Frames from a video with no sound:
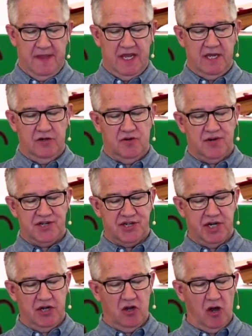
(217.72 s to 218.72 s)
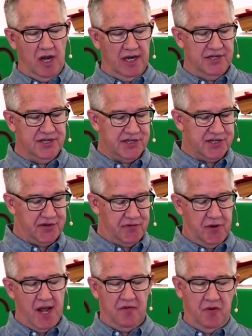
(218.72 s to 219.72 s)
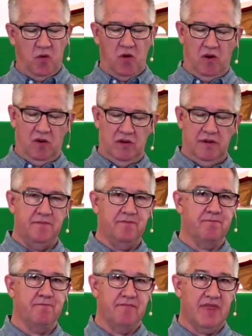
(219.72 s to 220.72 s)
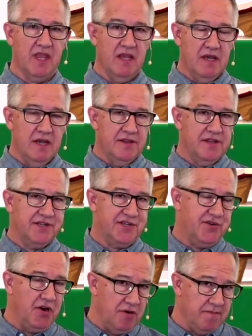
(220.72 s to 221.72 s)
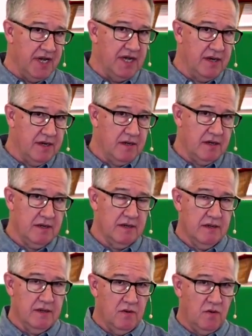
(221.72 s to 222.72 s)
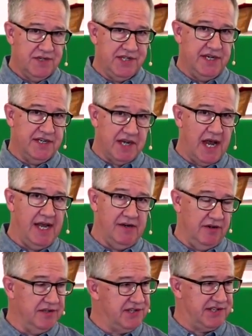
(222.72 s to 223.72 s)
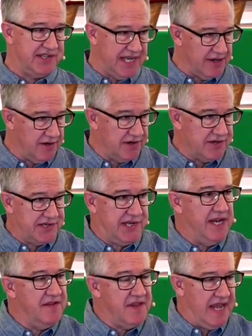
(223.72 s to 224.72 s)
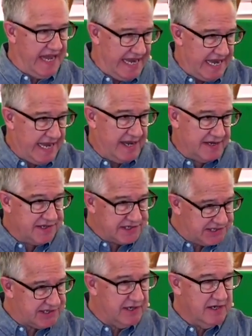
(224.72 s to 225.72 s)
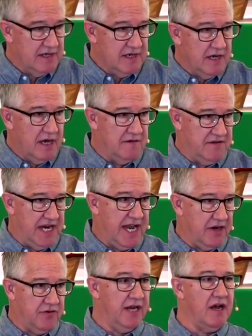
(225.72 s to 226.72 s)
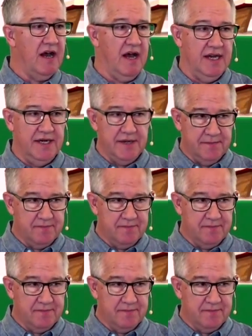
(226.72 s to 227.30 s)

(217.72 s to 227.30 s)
in Christian colleges throughout the world. The sermon was entitled Sinners in the Hands of an Angry God.